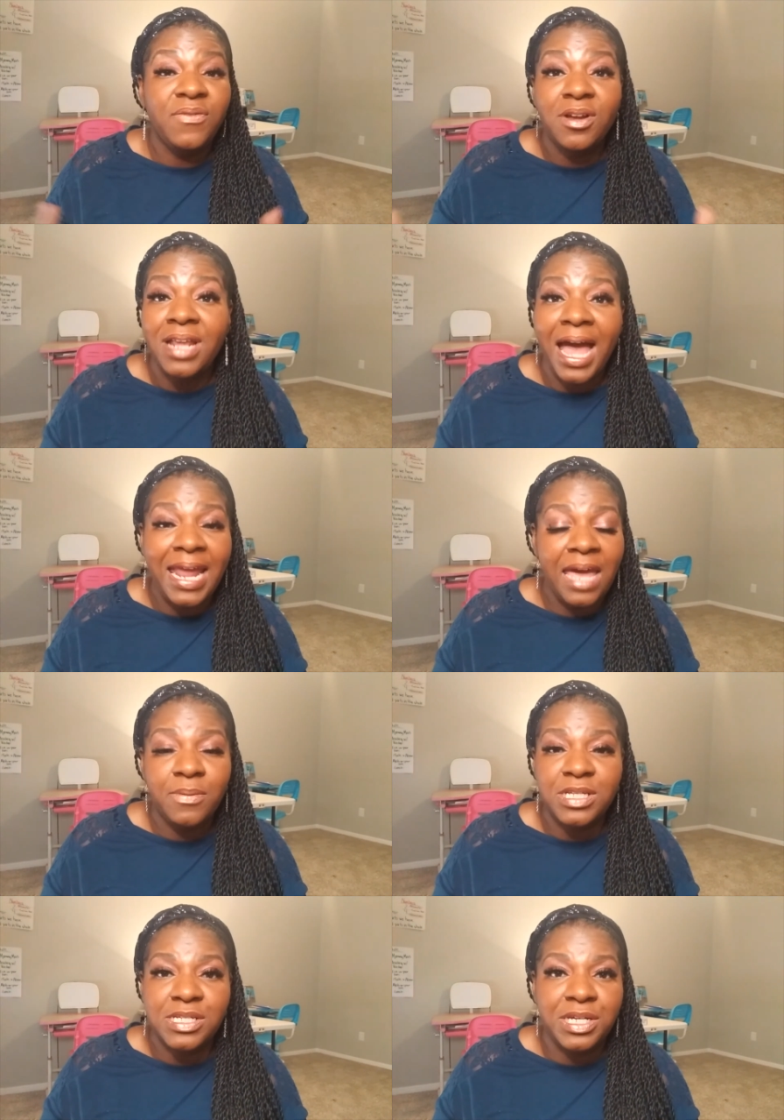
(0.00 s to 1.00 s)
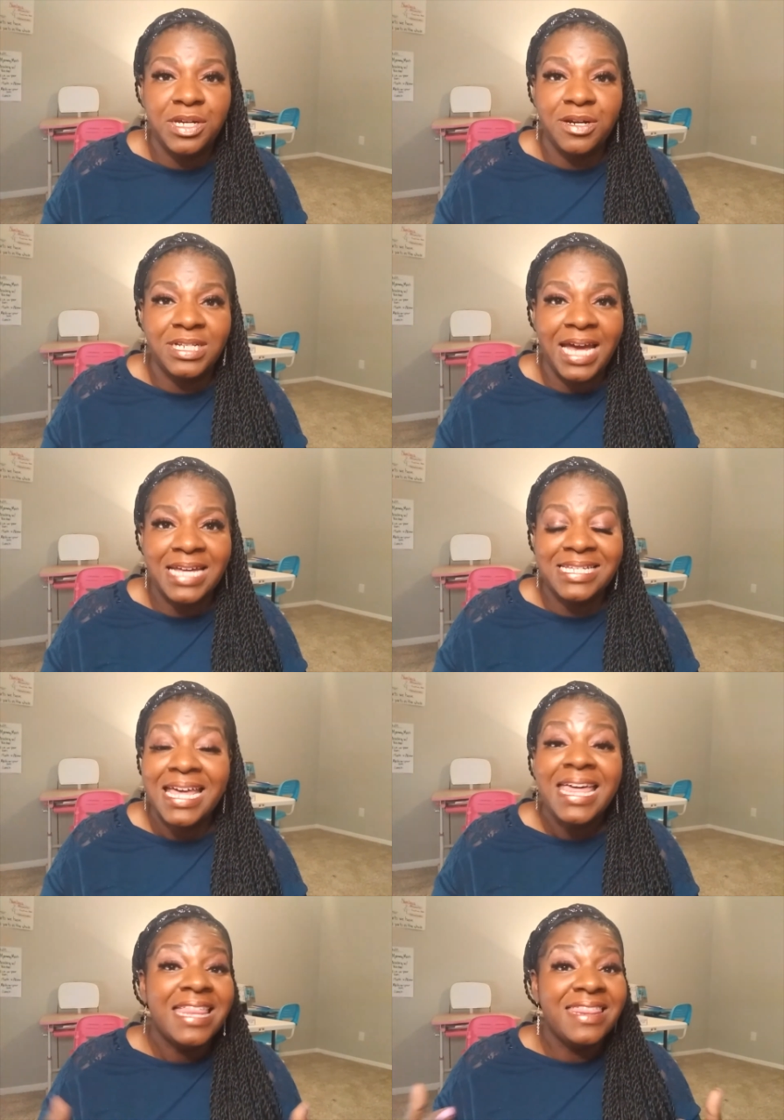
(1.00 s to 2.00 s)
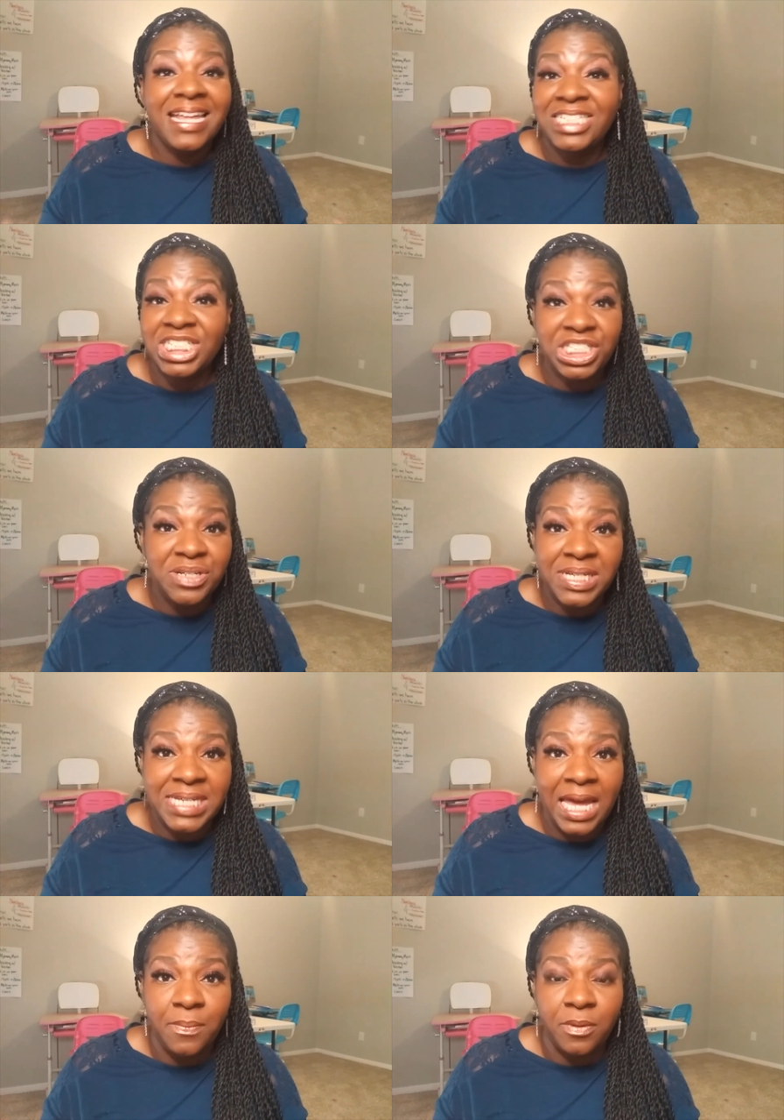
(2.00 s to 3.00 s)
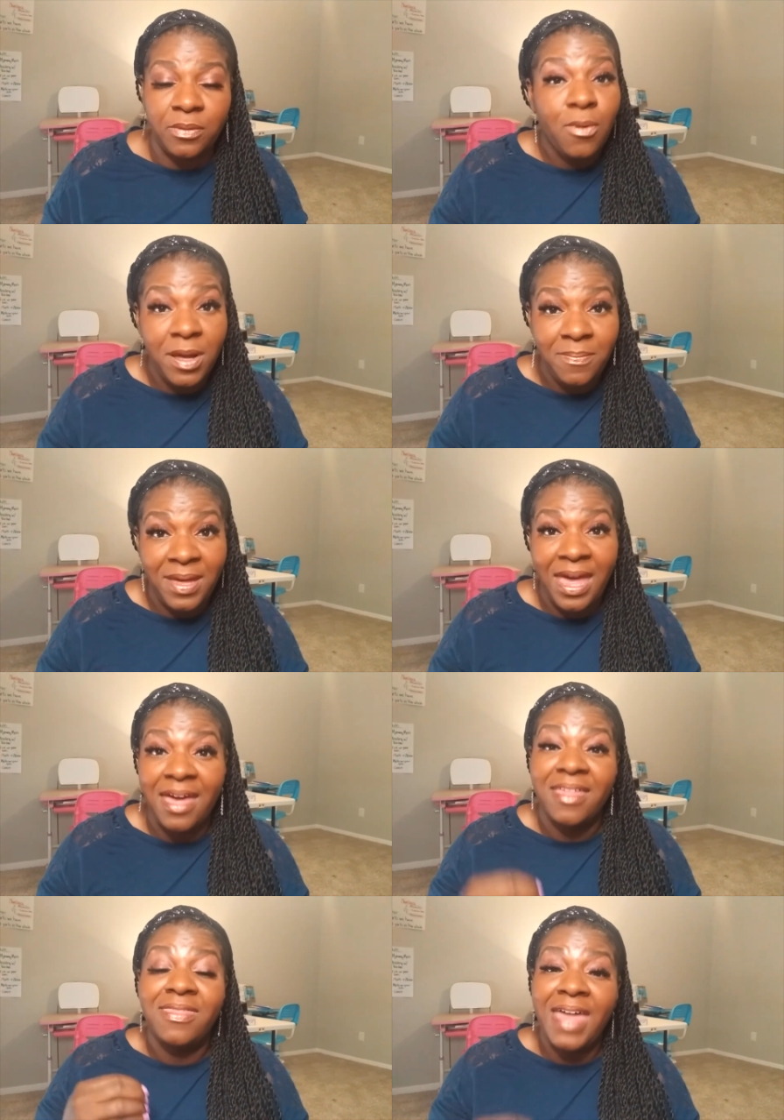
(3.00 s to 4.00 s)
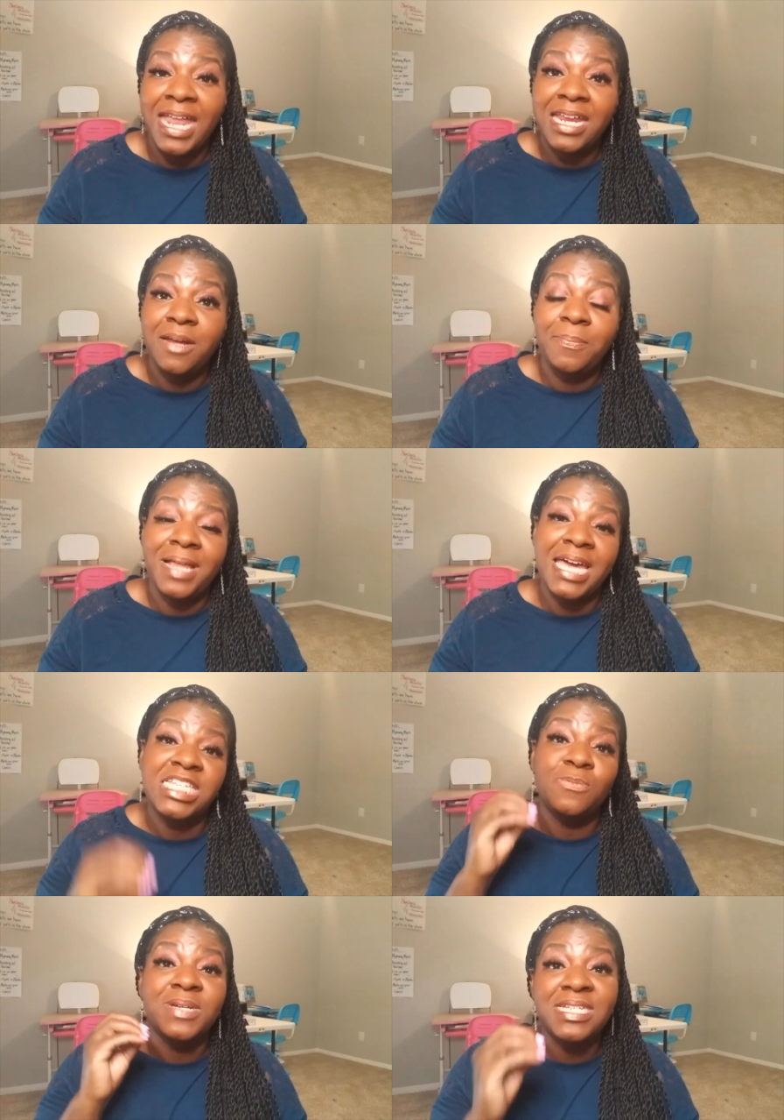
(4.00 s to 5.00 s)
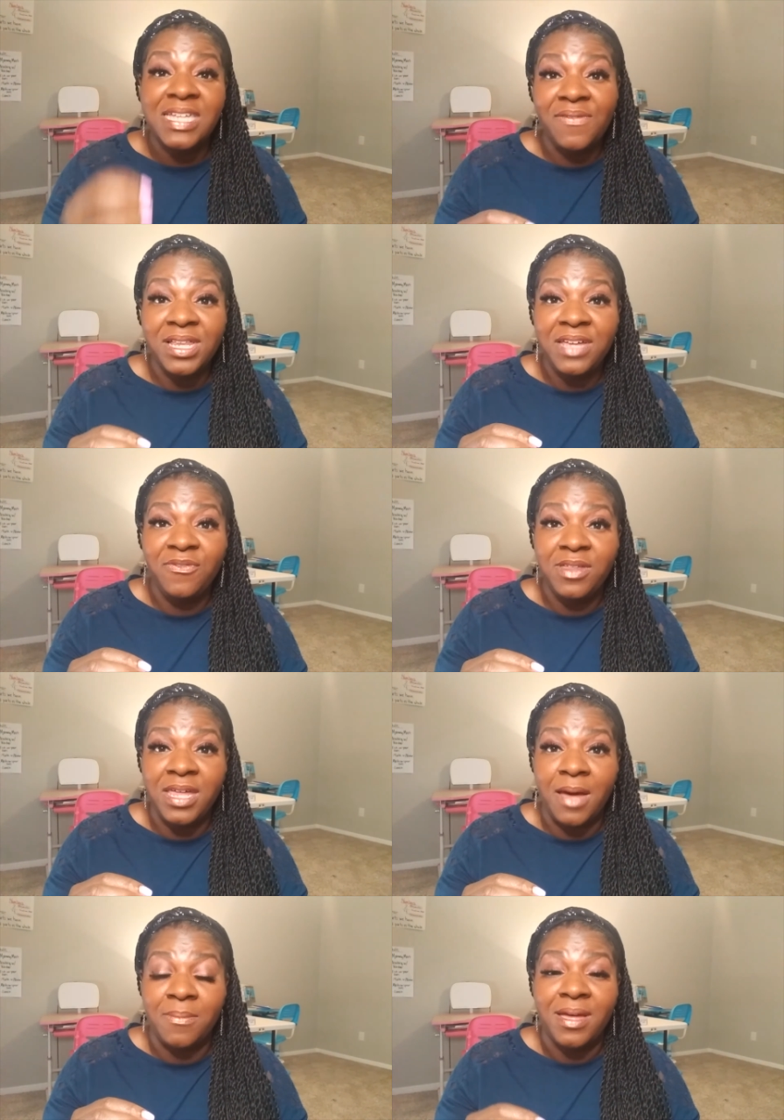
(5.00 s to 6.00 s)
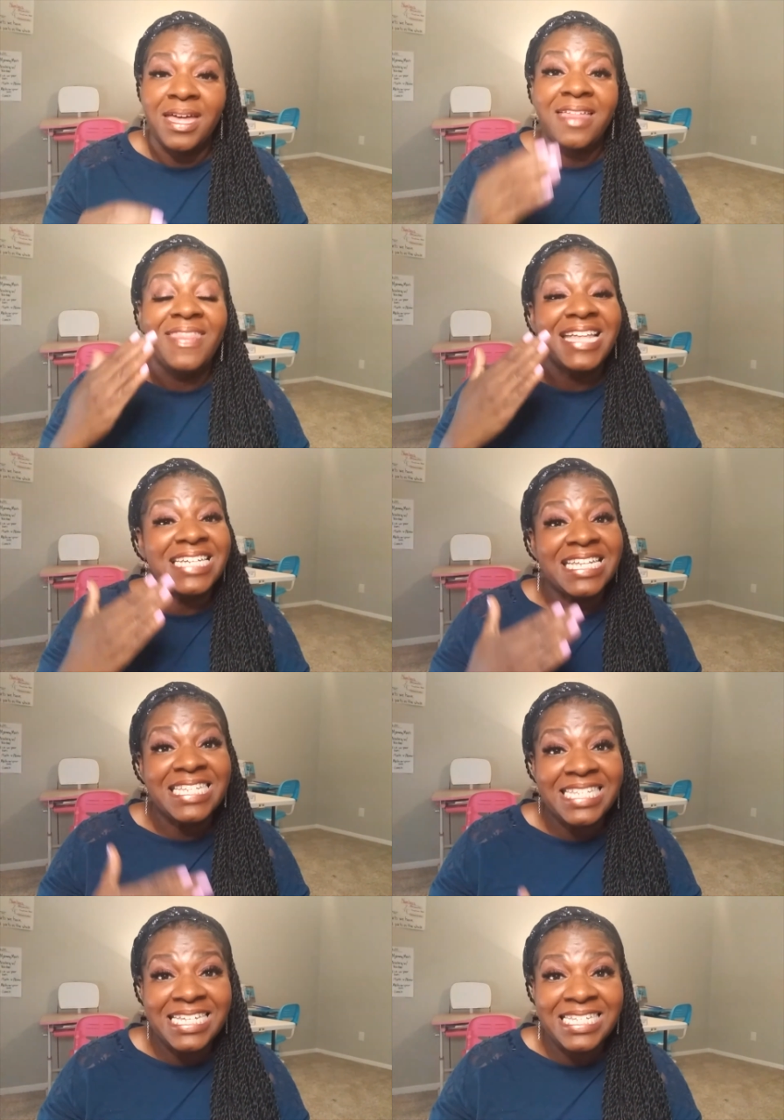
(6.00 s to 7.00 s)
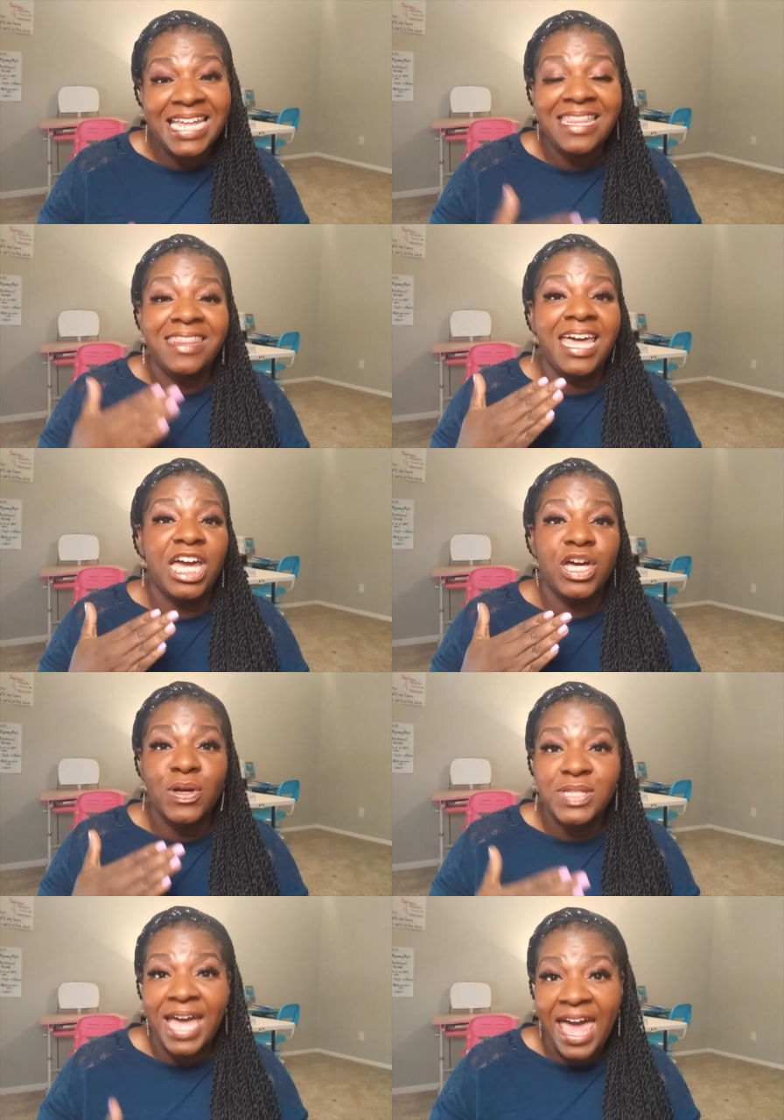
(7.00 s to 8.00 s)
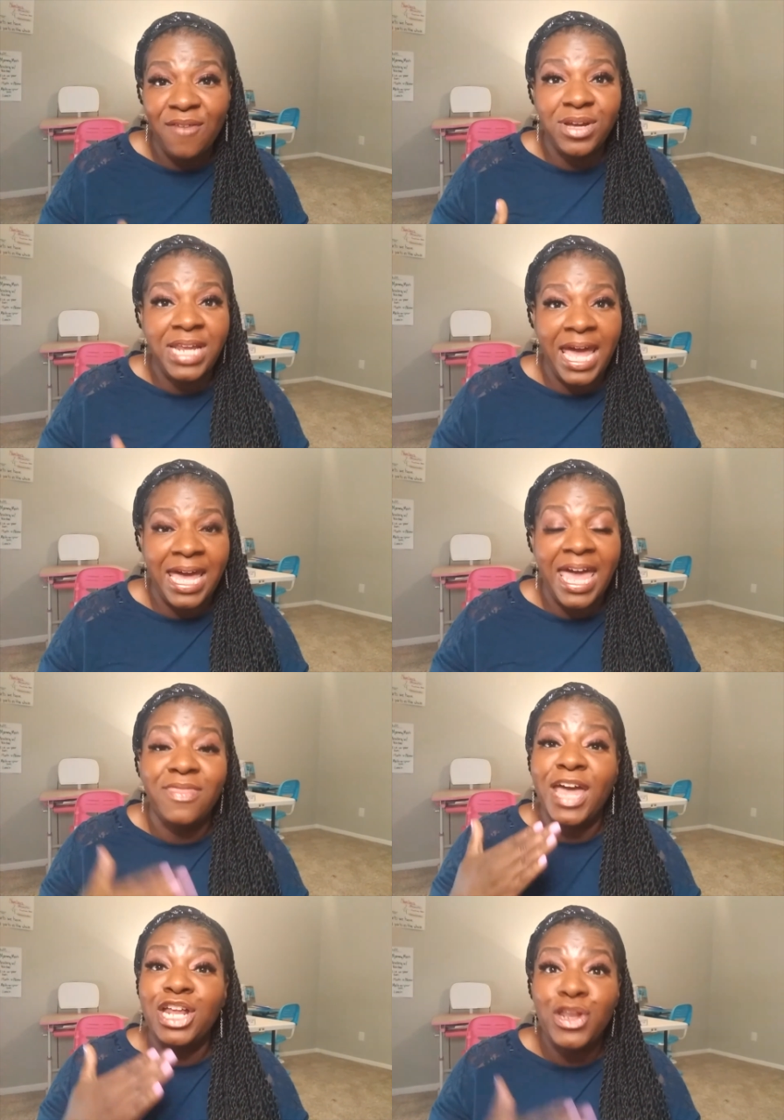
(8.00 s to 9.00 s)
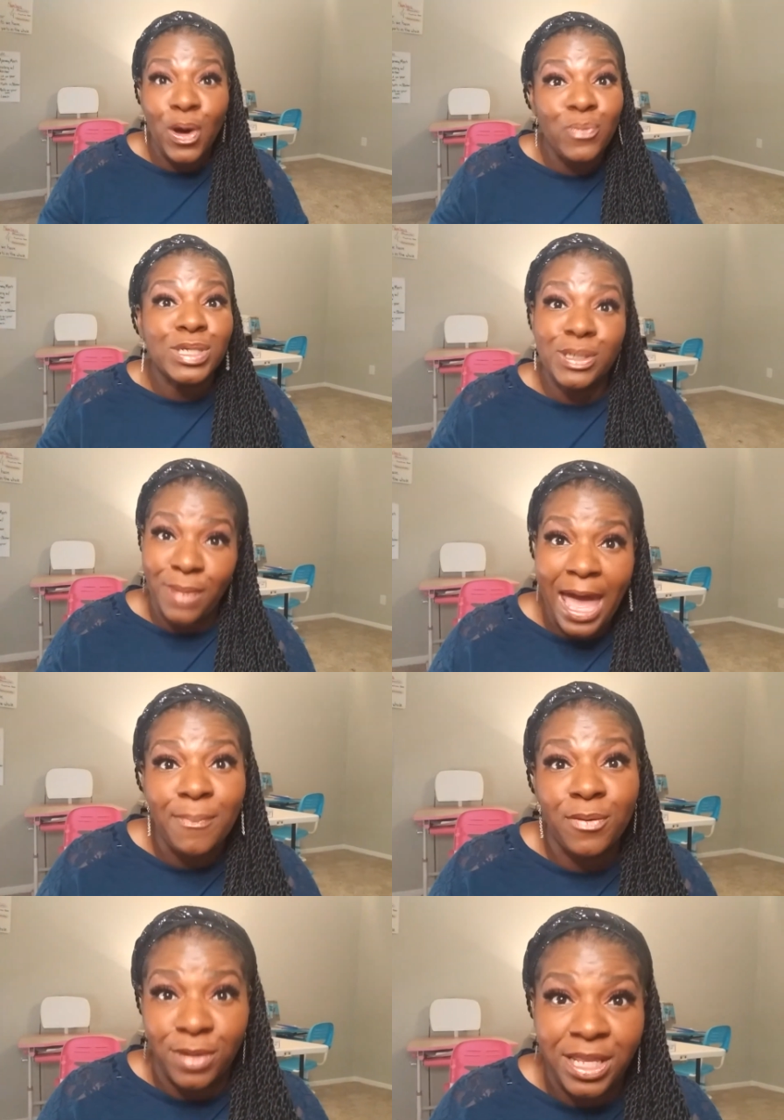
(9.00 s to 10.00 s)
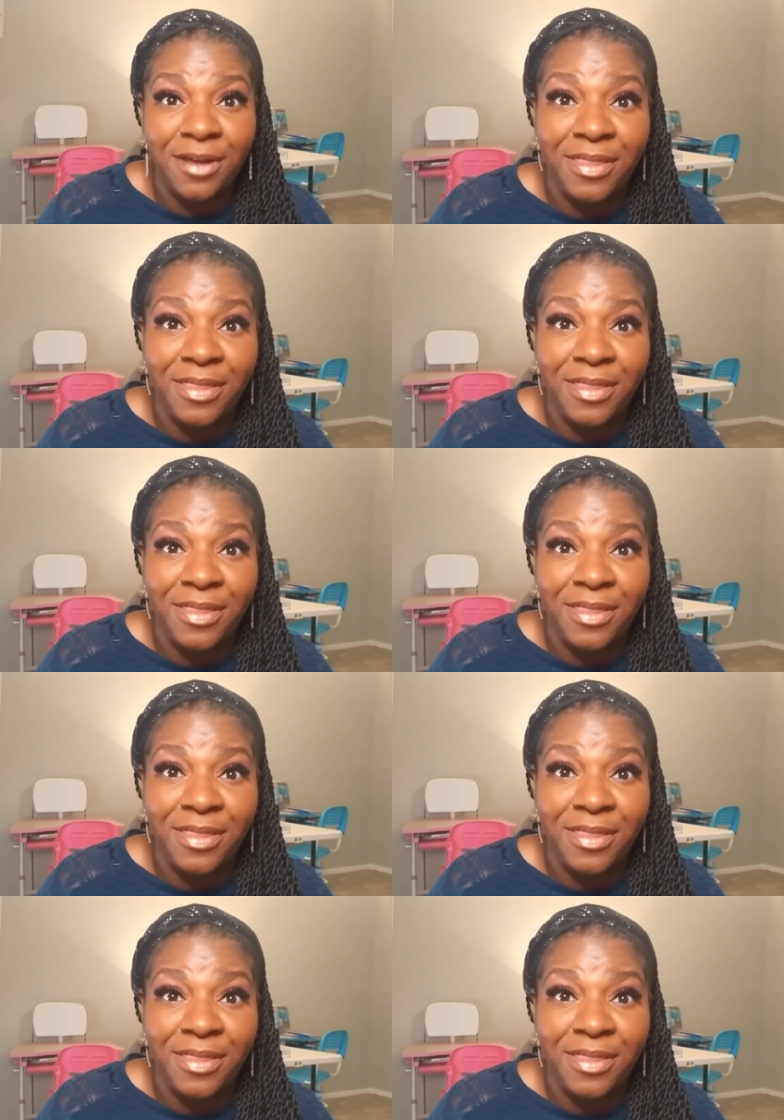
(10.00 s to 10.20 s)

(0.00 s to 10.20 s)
you're not able to secure desks, then just use a table. Point being, they need a place specifically for them that's consistent, that they can go to every day and they know what's going to happen when they're